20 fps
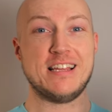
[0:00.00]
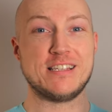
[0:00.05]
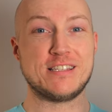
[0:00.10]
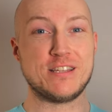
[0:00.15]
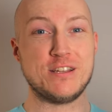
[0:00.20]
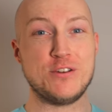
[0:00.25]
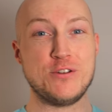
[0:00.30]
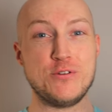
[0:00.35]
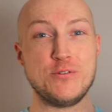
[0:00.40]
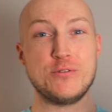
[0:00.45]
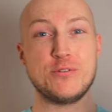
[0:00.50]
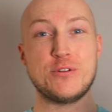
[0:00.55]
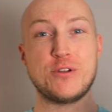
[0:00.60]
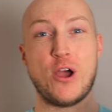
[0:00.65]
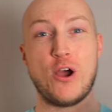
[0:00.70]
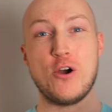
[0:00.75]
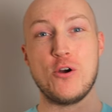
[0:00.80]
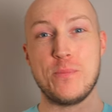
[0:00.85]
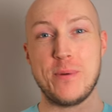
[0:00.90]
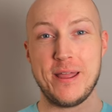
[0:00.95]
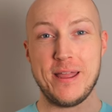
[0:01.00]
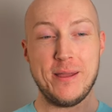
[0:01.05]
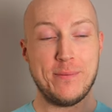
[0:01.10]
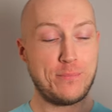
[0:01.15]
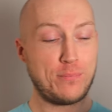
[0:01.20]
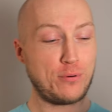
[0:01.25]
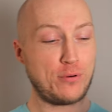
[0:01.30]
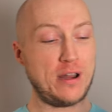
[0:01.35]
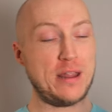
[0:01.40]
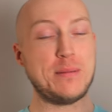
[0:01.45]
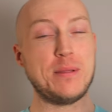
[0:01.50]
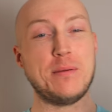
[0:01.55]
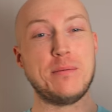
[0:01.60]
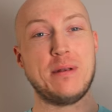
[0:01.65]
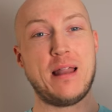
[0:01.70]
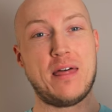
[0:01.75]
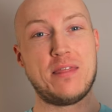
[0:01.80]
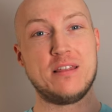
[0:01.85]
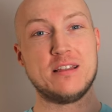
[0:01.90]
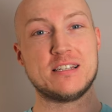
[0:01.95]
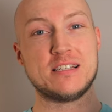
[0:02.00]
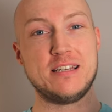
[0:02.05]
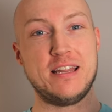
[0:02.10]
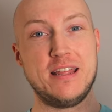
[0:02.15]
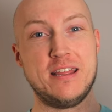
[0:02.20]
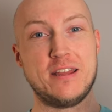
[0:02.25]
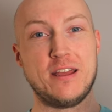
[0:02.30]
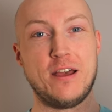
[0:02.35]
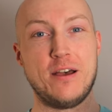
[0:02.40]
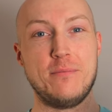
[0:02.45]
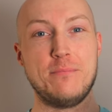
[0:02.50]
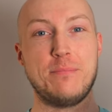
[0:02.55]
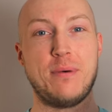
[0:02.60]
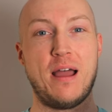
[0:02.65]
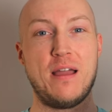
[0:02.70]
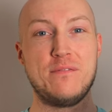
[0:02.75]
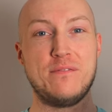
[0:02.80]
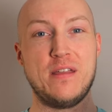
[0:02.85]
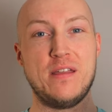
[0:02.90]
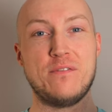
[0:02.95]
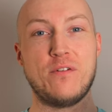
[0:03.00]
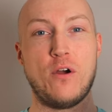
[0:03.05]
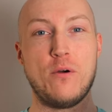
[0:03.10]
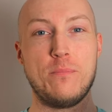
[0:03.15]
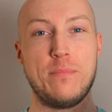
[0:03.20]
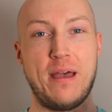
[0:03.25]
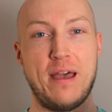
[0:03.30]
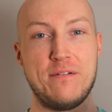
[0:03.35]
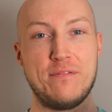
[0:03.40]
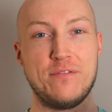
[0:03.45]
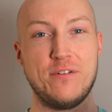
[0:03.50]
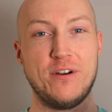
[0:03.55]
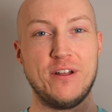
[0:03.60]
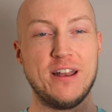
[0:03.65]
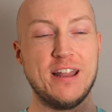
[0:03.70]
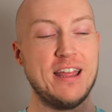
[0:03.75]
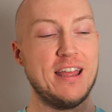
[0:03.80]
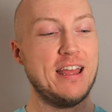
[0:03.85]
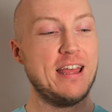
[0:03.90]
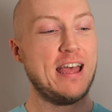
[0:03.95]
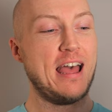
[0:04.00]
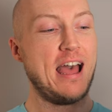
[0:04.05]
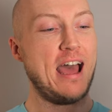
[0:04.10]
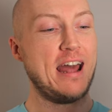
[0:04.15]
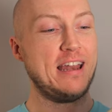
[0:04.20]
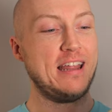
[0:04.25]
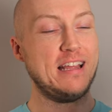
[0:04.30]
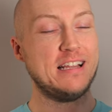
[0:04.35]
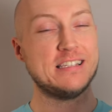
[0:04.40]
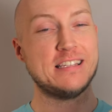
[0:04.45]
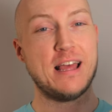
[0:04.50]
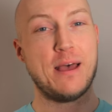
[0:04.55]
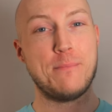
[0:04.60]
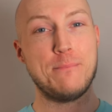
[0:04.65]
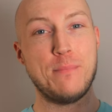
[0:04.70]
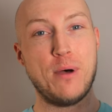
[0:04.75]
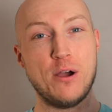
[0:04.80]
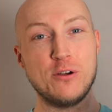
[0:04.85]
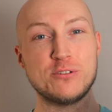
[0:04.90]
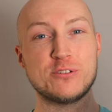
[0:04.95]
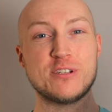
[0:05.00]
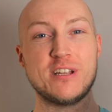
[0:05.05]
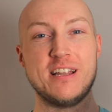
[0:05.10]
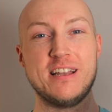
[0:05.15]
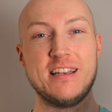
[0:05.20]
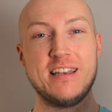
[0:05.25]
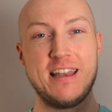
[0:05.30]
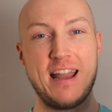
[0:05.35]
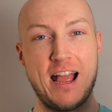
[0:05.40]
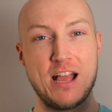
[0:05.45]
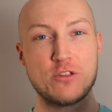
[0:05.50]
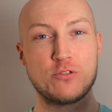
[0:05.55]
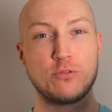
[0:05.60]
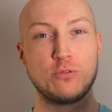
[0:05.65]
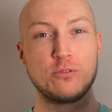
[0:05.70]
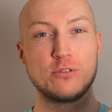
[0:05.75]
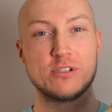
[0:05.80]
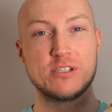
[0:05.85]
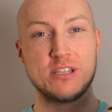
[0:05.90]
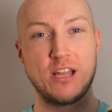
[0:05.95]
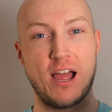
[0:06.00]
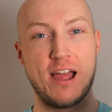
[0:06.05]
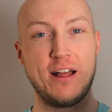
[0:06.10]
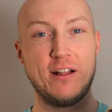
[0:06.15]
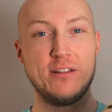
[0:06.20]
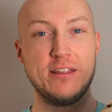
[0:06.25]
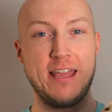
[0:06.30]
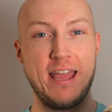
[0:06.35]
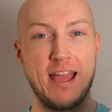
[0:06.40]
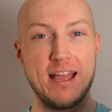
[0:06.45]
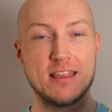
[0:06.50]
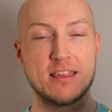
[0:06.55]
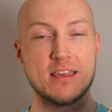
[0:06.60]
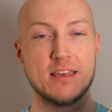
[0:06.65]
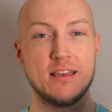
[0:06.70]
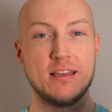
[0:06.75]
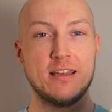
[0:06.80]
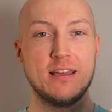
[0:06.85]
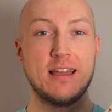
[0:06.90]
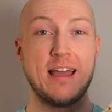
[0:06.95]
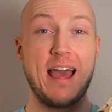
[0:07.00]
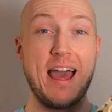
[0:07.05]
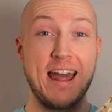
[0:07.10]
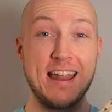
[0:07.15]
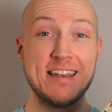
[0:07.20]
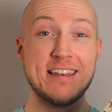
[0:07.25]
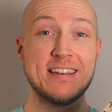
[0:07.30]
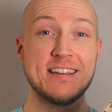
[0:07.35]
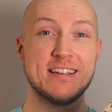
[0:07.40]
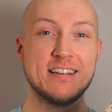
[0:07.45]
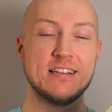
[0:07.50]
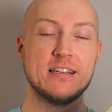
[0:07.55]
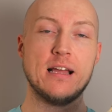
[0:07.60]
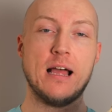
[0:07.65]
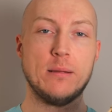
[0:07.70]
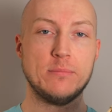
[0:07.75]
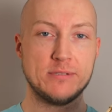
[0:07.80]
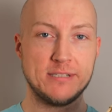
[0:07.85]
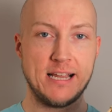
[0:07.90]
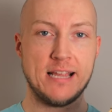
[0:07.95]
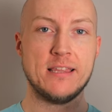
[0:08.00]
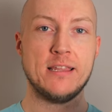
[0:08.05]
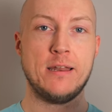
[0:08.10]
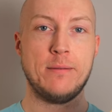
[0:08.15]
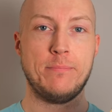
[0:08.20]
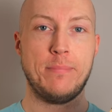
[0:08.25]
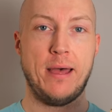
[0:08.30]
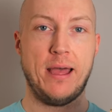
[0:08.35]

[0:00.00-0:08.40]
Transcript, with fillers: is the new Gobi Premium Leather Sneaker by Vivo Barefoot, and it is their most natural style yet, and I'm sending it